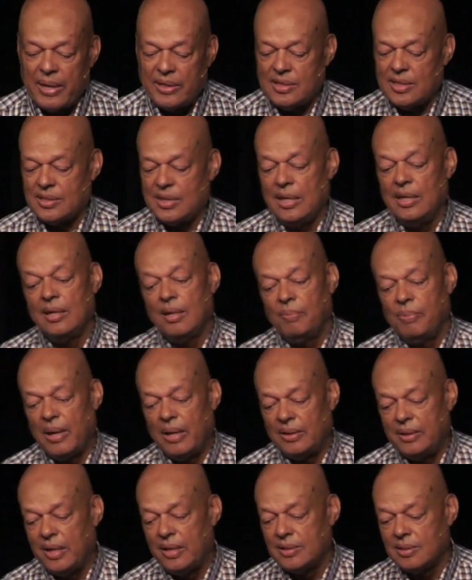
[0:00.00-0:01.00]
might just end up
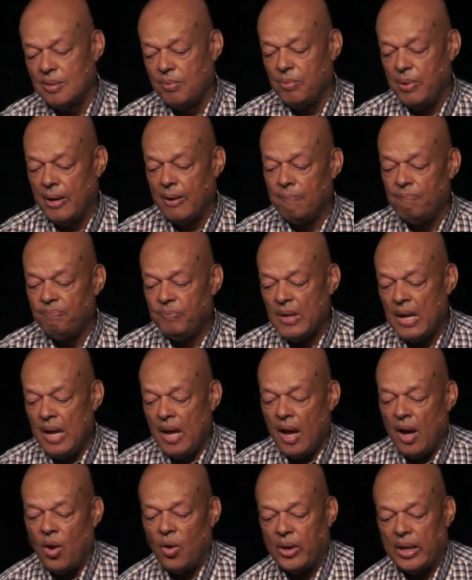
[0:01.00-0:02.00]
out there somewhere.
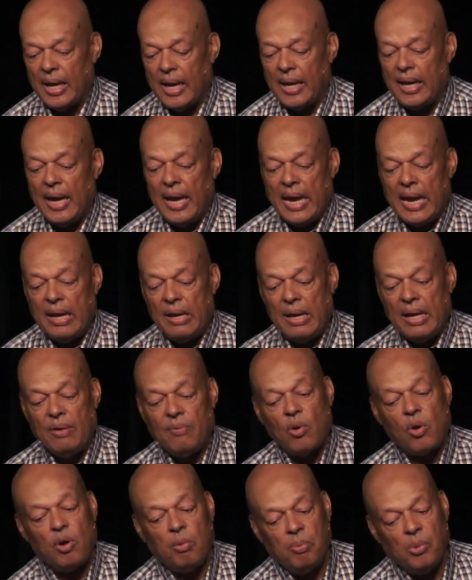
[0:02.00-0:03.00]
Okay? He wrote